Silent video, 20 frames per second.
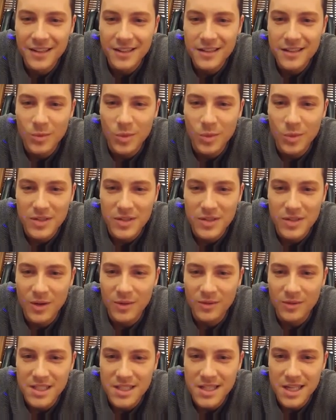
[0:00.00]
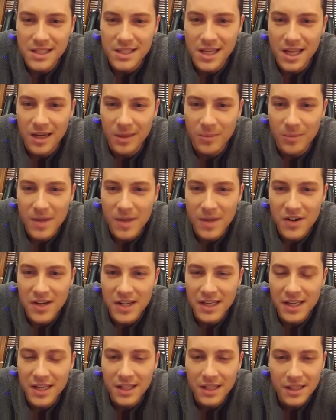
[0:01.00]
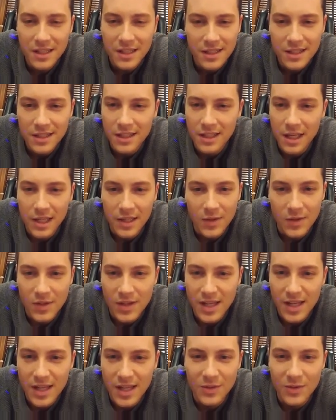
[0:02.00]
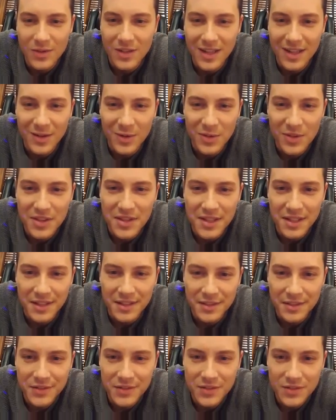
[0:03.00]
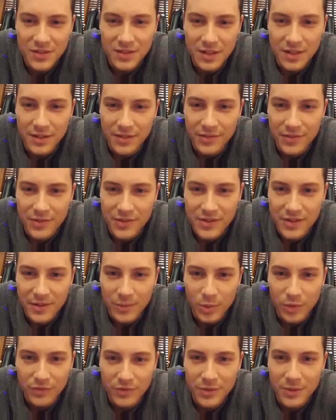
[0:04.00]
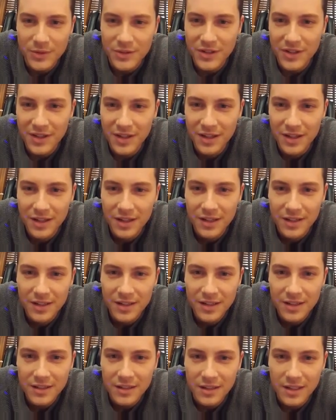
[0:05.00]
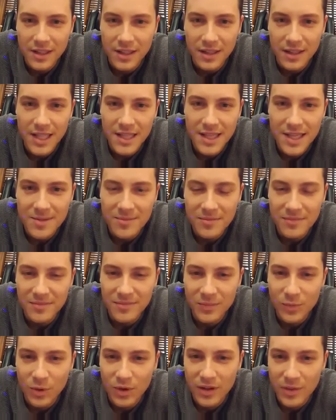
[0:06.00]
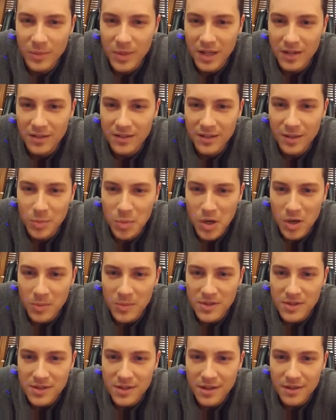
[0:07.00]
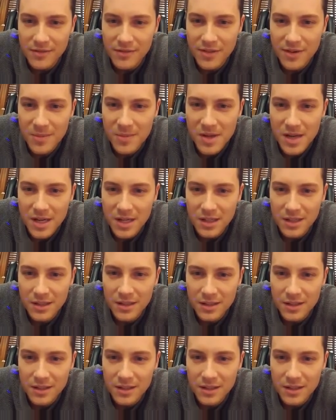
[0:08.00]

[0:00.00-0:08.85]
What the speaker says: Someone wants to know if Linda's getting married. I don't think in the foreseeable future. Let them worry about apartment stuff for a minute.